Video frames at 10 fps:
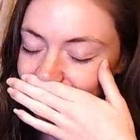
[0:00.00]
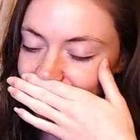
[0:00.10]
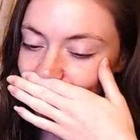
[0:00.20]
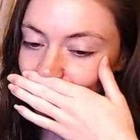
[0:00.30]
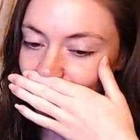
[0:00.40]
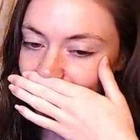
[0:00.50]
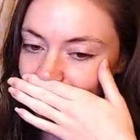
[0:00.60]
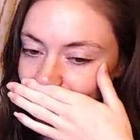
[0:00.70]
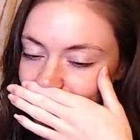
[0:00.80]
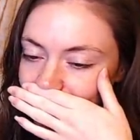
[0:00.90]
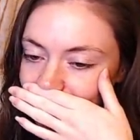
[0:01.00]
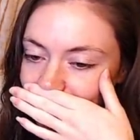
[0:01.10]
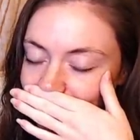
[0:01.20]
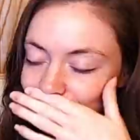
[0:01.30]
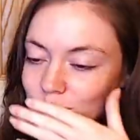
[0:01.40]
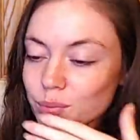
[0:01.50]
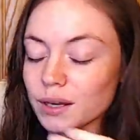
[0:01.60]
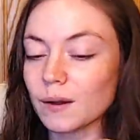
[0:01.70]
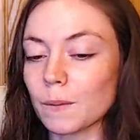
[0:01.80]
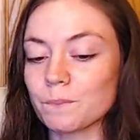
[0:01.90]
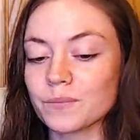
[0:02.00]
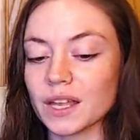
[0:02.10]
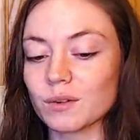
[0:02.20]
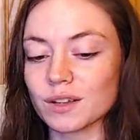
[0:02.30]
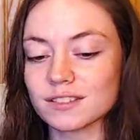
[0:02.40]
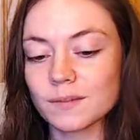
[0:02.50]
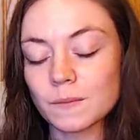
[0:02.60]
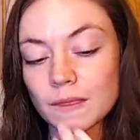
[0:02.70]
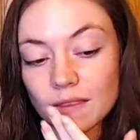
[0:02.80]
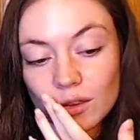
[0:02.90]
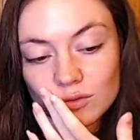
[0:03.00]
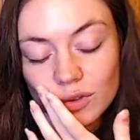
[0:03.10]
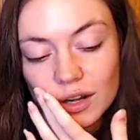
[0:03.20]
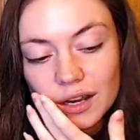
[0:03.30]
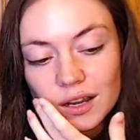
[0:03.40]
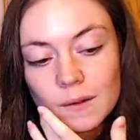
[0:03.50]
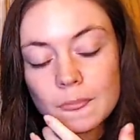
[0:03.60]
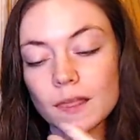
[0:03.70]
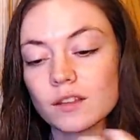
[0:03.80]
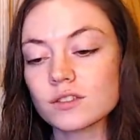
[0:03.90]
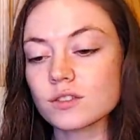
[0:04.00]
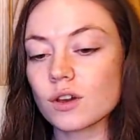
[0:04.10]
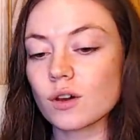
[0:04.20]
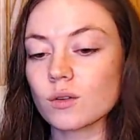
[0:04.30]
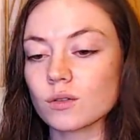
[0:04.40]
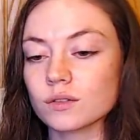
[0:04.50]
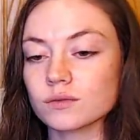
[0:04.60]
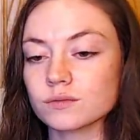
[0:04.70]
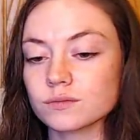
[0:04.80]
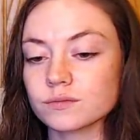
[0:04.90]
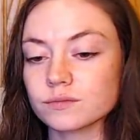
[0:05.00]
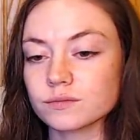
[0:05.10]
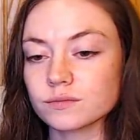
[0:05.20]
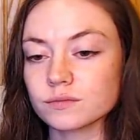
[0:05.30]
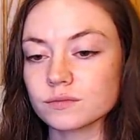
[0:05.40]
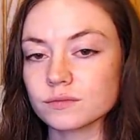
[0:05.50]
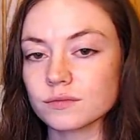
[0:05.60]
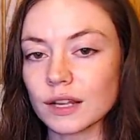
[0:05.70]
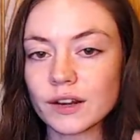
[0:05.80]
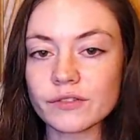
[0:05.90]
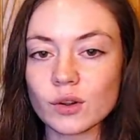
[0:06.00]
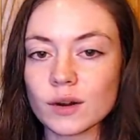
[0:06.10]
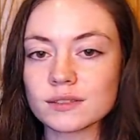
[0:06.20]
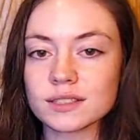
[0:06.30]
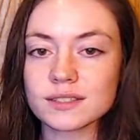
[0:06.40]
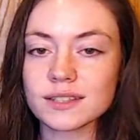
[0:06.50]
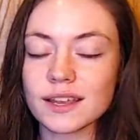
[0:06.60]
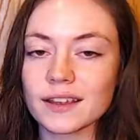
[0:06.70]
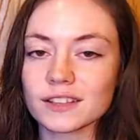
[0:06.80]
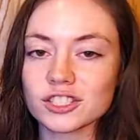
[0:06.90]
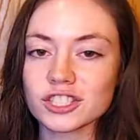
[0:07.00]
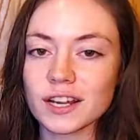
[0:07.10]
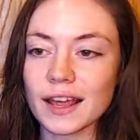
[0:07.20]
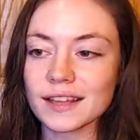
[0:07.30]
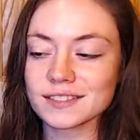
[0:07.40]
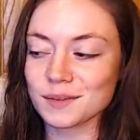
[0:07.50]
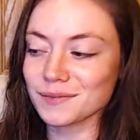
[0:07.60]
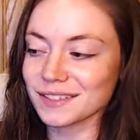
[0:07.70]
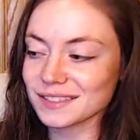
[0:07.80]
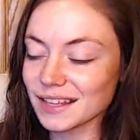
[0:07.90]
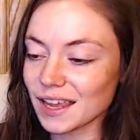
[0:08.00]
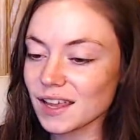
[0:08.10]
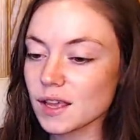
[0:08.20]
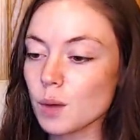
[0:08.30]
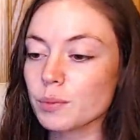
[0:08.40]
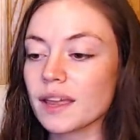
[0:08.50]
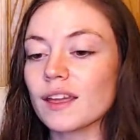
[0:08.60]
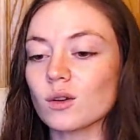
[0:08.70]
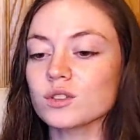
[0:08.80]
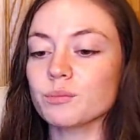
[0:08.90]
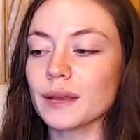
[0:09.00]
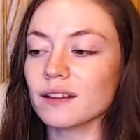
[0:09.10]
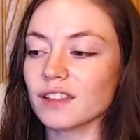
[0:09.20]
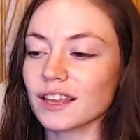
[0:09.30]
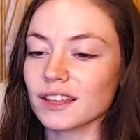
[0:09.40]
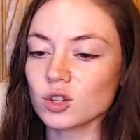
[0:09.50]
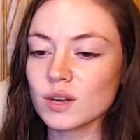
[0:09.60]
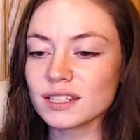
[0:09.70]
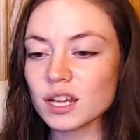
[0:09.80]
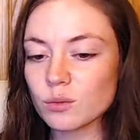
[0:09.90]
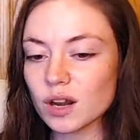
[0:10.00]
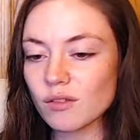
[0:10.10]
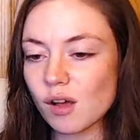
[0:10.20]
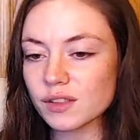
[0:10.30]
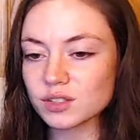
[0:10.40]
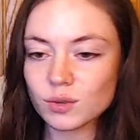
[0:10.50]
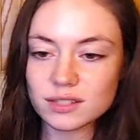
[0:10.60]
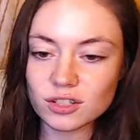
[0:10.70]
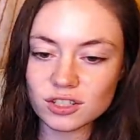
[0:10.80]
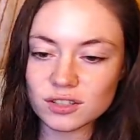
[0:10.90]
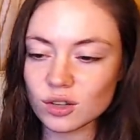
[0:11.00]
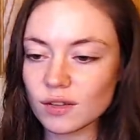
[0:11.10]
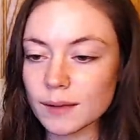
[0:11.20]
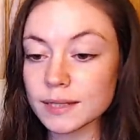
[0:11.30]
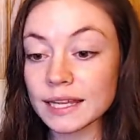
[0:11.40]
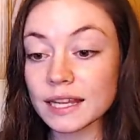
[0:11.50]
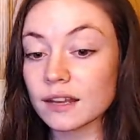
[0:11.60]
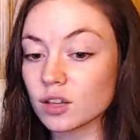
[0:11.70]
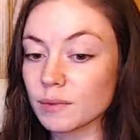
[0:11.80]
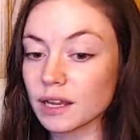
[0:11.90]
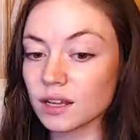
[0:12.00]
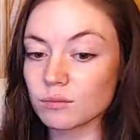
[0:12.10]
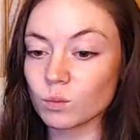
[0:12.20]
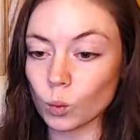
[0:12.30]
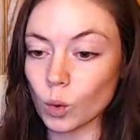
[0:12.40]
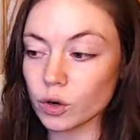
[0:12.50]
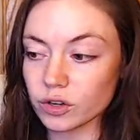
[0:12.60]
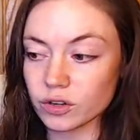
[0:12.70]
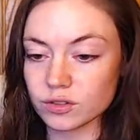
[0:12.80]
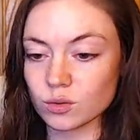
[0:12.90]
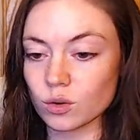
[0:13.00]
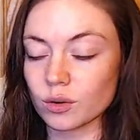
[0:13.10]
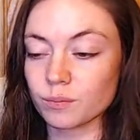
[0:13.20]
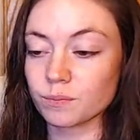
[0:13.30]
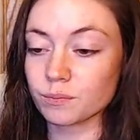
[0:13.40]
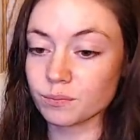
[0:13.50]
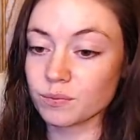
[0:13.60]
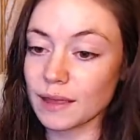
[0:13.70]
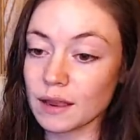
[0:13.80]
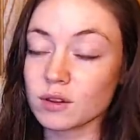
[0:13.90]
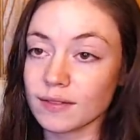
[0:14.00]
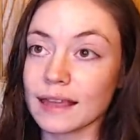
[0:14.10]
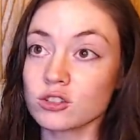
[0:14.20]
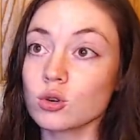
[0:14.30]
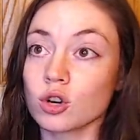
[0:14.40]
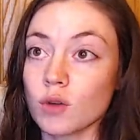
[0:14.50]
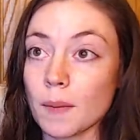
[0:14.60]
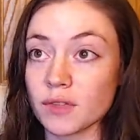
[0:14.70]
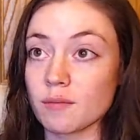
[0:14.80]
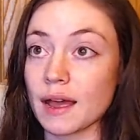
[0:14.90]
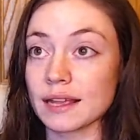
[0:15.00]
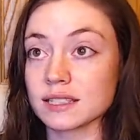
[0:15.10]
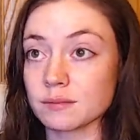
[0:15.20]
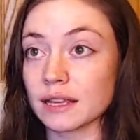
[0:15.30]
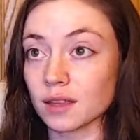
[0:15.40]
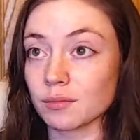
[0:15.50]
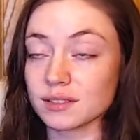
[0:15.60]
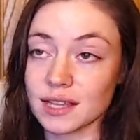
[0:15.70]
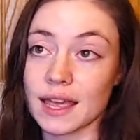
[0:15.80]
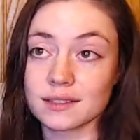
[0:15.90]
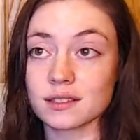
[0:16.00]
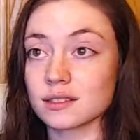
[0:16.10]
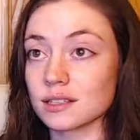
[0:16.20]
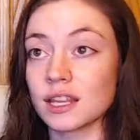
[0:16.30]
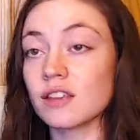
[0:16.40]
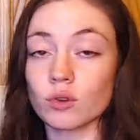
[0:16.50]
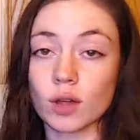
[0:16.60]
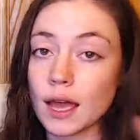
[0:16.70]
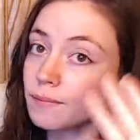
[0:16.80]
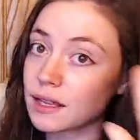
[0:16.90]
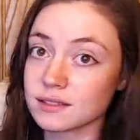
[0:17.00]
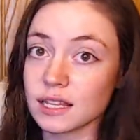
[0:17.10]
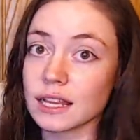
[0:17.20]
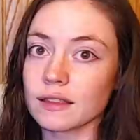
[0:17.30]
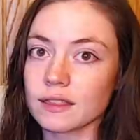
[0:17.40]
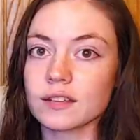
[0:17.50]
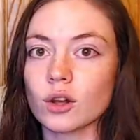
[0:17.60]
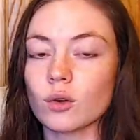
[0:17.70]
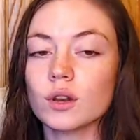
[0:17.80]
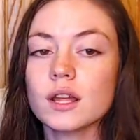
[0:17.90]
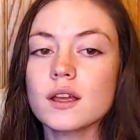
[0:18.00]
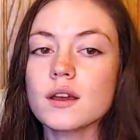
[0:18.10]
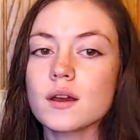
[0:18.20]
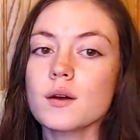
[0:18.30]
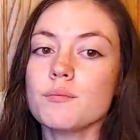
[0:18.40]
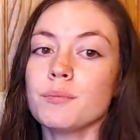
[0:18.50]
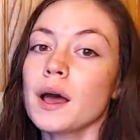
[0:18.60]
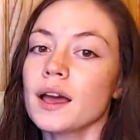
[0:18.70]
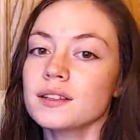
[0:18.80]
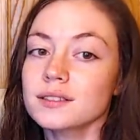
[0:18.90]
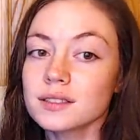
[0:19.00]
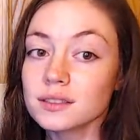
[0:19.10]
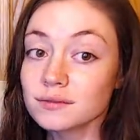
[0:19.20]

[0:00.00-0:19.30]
that's fucked up. I shouldn't laugh. But anyways, that was funny. So, I don't even know what I was gonna say. Shit, I had something to say. But yeah, that whole debate of like, you need to get rid of all this research, this whole labs. I get it, they're making warriors who are, they do corrupt their minds and make them assassins and evil. I'm not saying that they don't. But,